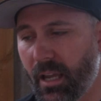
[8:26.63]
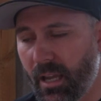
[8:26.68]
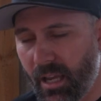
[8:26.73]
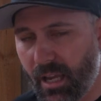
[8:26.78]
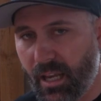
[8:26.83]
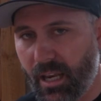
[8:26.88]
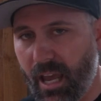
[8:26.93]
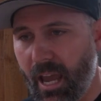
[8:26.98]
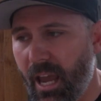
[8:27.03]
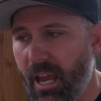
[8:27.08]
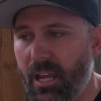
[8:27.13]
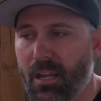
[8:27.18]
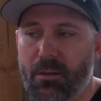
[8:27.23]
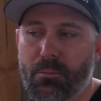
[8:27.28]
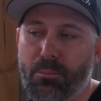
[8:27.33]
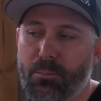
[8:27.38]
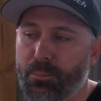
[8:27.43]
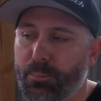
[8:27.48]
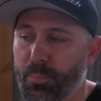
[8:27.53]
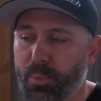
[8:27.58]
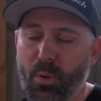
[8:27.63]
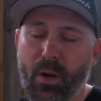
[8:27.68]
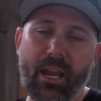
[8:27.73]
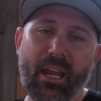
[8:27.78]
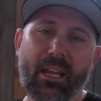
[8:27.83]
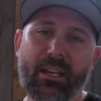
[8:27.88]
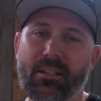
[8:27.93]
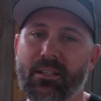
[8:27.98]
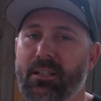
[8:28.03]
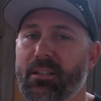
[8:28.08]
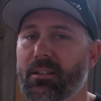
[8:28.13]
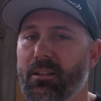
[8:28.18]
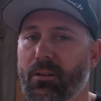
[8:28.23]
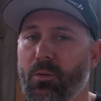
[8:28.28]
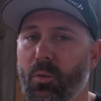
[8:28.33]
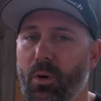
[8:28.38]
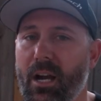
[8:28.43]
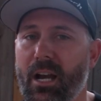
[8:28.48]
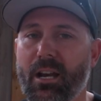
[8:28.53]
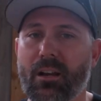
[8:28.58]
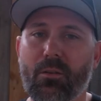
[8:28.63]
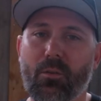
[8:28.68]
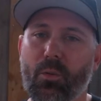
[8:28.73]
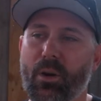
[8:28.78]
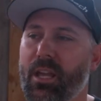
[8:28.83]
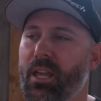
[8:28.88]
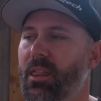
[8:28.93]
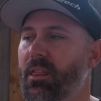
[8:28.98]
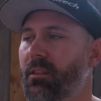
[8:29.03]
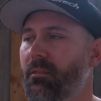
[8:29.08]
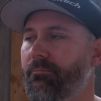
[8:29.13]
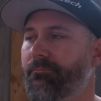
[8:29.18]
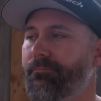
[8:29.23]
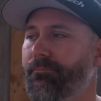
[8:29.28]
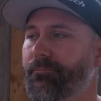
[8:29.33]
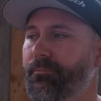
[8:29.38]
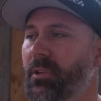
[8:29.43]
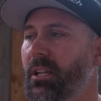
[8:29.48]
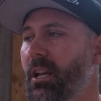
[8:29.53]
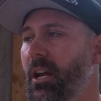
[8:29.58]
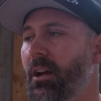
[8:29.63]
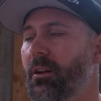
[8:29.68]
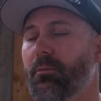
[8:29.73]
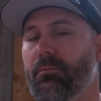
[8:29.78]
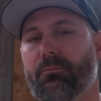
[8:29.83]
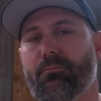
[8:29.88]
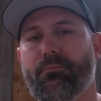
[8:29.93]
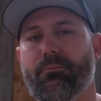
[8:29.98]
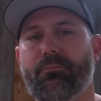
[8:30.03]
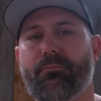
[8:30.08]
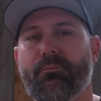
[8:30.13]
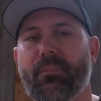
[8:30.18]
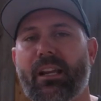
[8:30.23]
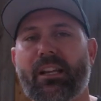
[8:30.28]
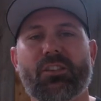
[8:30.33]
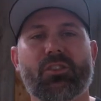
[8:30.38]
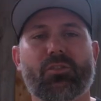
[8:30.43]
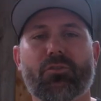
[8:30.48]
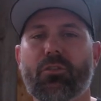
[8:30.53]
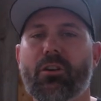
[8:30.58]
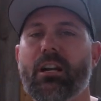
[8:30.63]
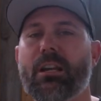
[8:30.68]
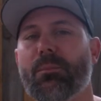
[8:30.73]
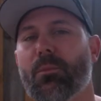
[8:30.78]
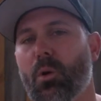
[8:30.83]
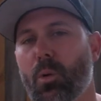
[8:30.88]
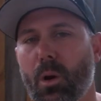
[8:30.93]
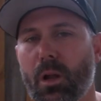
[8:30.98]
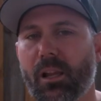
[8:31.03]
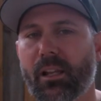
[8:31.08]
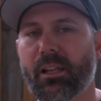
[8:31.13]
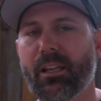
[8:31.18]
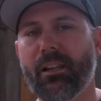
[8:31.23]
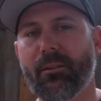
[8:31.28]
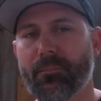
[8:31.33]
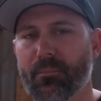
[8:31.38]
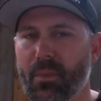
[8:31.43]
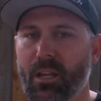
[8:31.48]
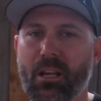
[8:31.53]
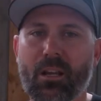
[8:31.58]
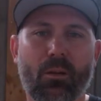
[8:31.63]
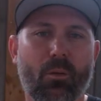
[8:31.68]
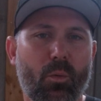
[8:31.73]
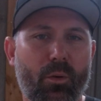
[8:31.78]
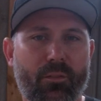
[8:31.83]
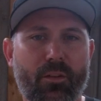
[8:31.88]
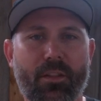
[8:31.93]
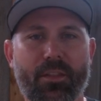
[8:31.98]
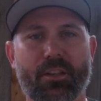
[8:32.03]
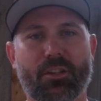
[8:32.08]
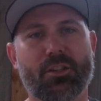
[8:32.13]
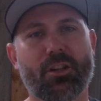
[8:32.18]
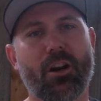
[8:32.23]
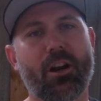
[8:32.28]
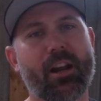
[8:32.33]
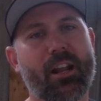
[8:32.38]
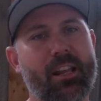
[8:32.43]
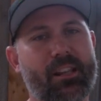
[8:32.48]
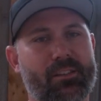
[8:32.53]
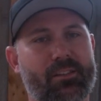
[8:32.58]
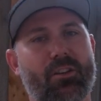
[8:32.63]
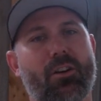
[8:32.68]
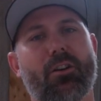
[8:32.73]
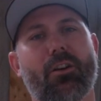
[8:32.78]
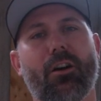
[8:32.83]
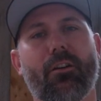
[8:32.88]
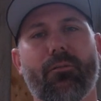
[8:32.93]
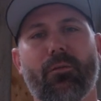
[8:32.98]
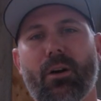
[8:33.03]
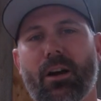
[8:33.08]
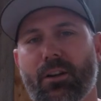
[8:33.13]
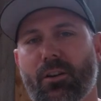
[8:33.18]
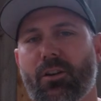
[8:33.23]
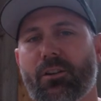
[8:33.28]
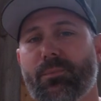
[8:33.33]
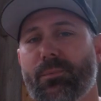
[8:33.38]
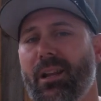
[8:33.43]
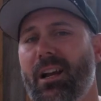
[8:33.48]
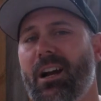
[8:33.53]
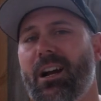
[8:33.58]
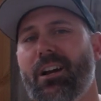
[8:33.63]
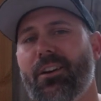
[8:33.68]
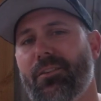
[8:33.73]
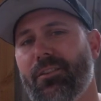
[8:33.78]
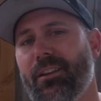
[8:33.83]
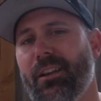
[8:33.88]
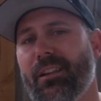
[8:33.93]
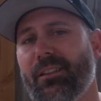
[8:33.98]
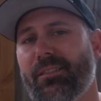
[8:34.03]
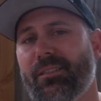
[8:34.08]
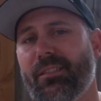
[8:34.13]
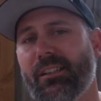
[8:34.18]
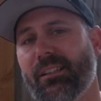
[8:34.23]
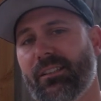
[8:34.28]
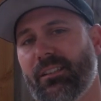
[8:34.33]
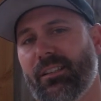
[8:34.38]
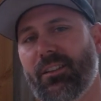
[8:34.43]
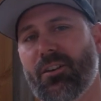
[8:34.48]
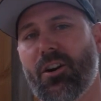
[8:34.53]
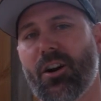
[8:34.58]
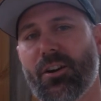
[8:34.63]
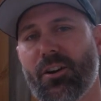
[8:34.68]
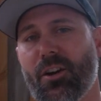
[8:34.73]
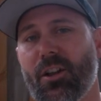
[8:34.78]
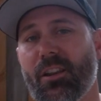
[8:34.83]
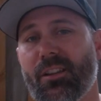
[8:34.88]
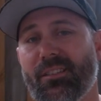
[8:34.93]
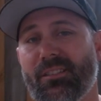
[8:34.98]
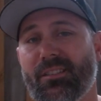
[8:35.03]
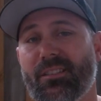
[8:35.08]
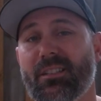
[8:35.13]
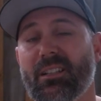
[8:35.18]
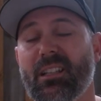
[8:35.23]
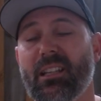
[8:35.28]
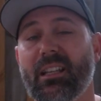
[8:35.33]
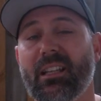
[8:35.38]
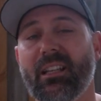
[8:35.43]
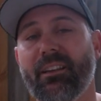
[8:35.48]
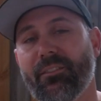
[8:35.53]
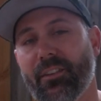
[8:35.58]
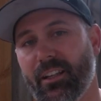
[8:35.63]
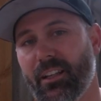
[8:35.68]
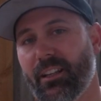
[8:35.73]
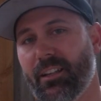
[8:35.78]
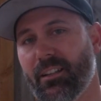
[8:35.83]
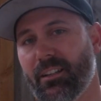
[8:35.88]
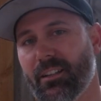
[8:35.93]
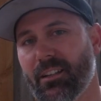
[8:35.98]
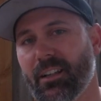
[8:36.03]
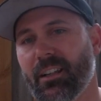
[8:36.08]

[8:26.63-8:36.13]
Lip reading: in a branded one with, you know, extreme quality. We've got the Chinese knockoff one, cost me $169 delivered.